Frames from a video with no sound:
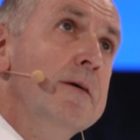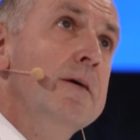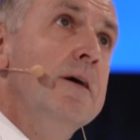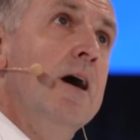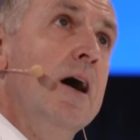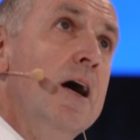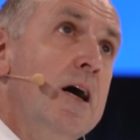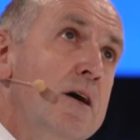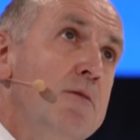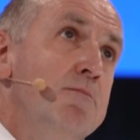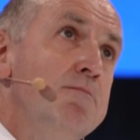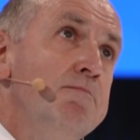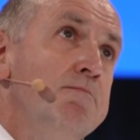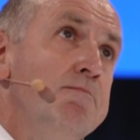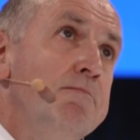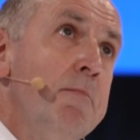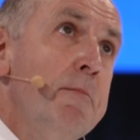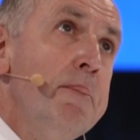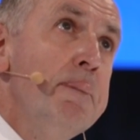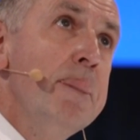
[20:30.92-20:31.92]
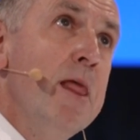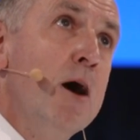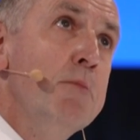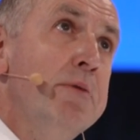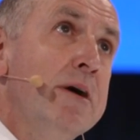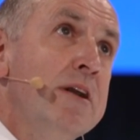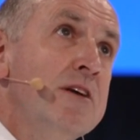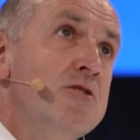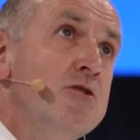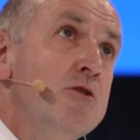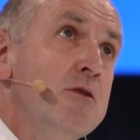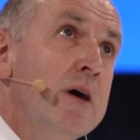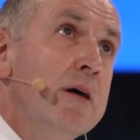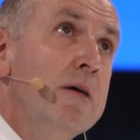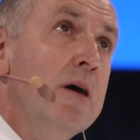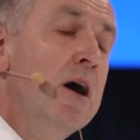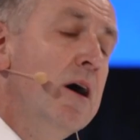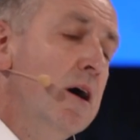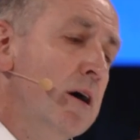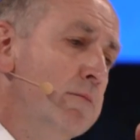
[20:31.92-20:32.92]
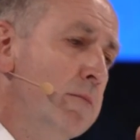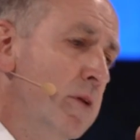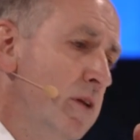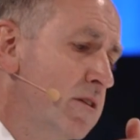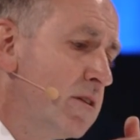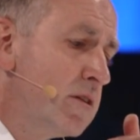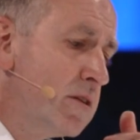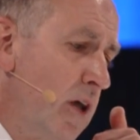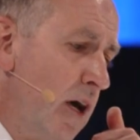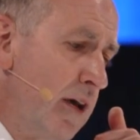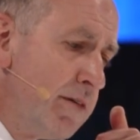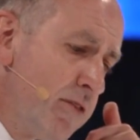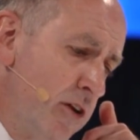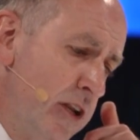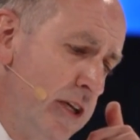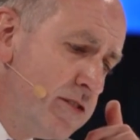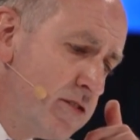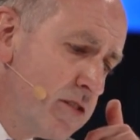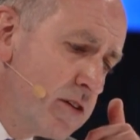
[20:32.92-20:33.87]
I better do it. Dave, I need to